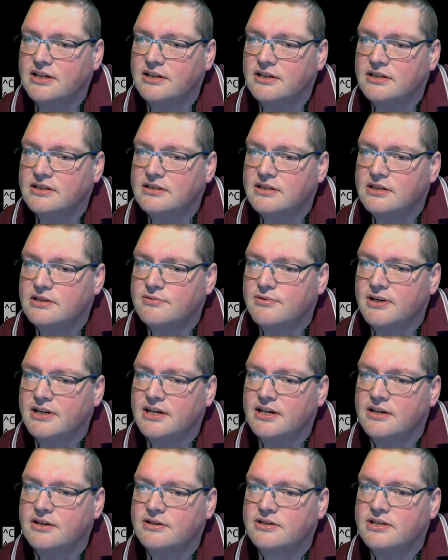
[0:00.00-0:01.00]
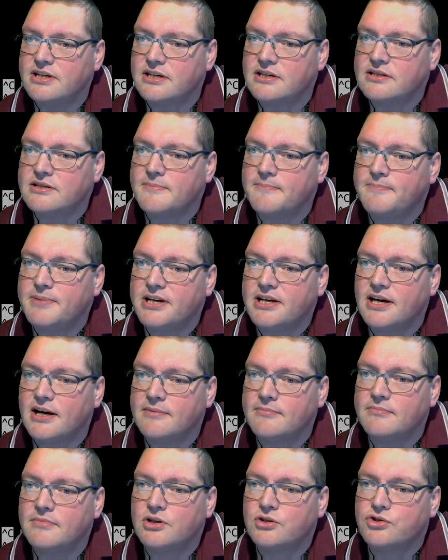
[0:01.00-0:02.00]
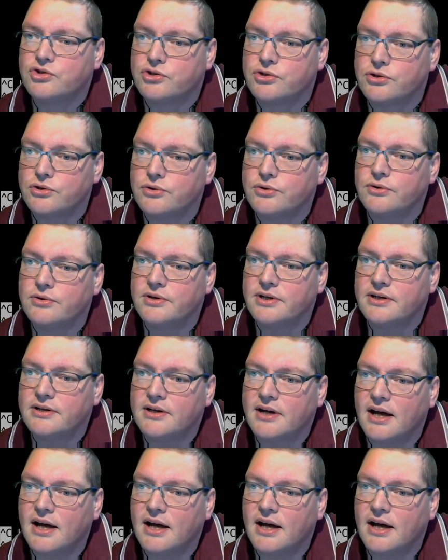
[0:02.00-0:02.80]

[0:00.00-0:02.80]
This one here says become true,